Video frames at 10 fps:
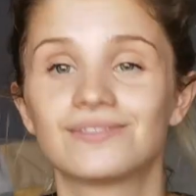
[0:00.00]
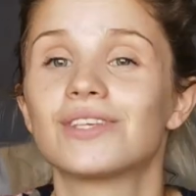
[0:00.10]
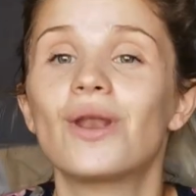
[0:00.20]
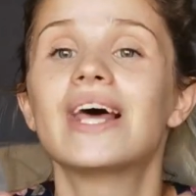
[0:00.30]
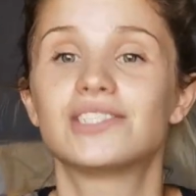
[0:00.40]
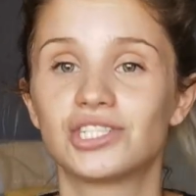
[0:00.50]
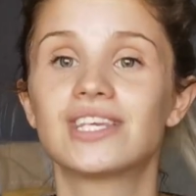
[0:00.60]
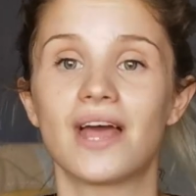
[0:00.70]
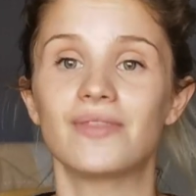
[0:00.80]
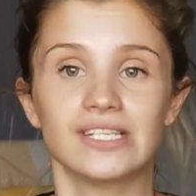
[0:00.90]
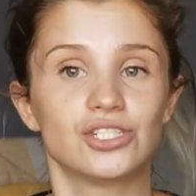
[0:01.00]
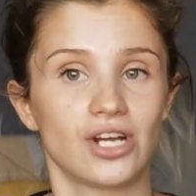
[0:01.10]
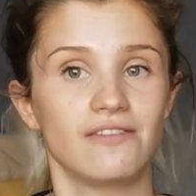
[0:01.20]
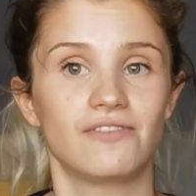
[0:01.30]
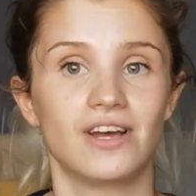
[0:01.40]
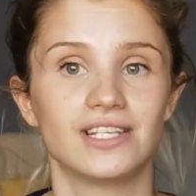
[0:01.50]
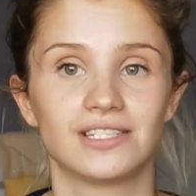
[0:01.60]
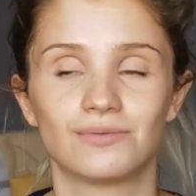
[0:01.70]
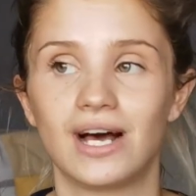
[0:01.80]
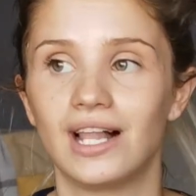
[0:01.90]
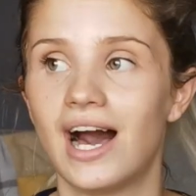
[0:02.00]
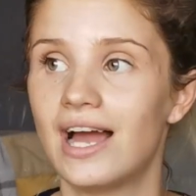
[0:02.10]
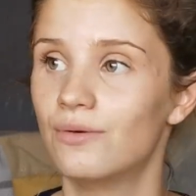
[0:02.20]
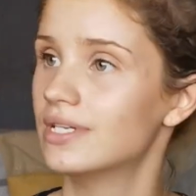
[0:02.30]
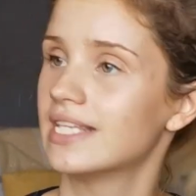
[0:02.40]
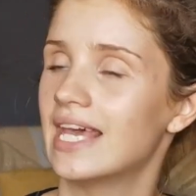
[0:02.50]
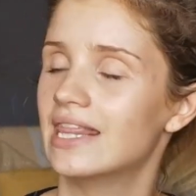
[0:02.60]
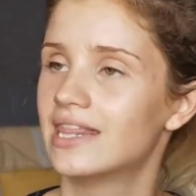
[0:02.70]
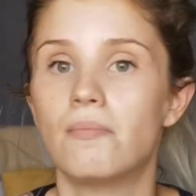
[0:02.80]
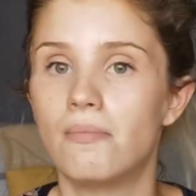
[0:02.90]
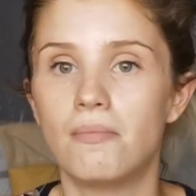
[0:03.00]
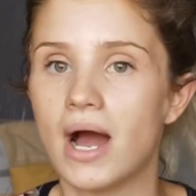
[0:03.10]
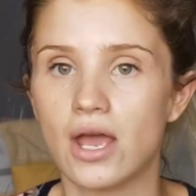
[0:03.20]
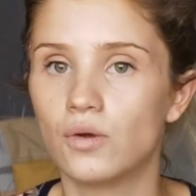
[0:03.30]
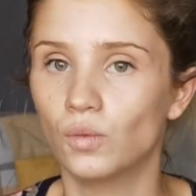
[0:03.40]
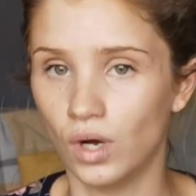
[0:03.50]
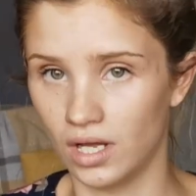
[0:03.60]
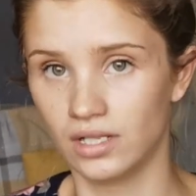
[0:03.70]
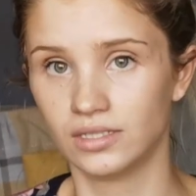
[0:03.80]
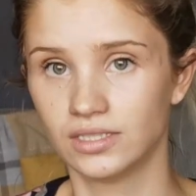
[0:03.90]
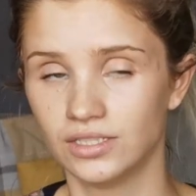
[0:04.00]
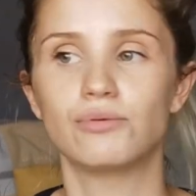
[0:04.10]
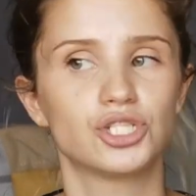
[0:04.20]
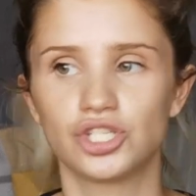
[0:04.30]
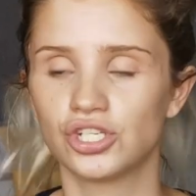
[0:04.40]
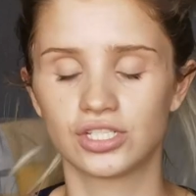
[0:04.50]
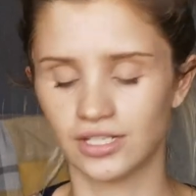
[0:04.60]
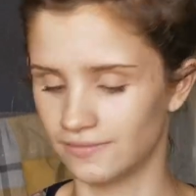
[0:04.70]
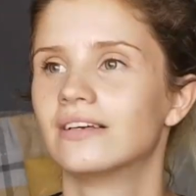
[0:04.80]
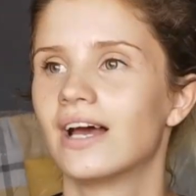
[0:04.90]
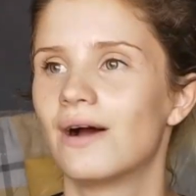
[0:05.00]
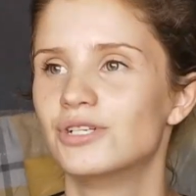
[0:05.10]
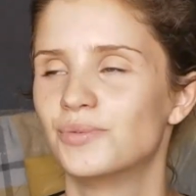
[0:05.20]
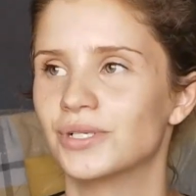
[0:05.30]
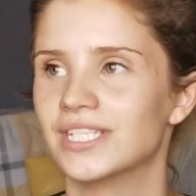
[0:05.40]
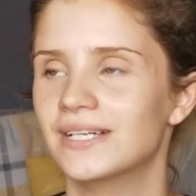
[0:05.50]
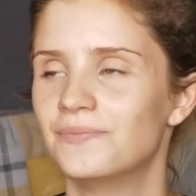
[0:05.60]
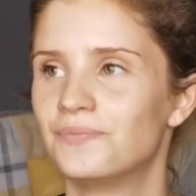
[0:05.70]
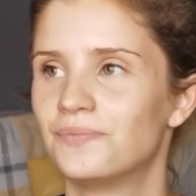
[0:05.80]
So let's just get this straight first as well. I was in my own world. I was just, how would you put it?